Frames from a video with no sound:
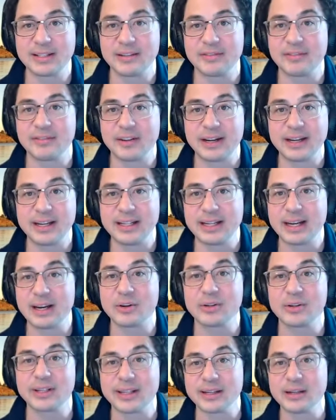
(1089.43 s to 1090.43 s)
to find
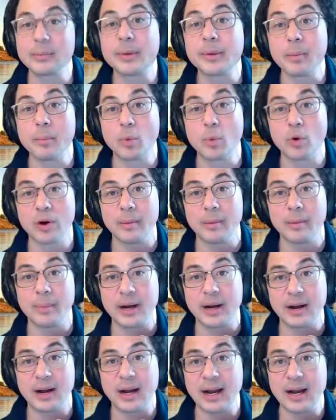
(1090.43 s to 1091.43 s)
out a little bit more
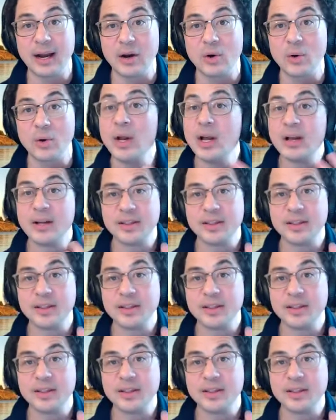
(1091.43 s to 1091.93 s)
about how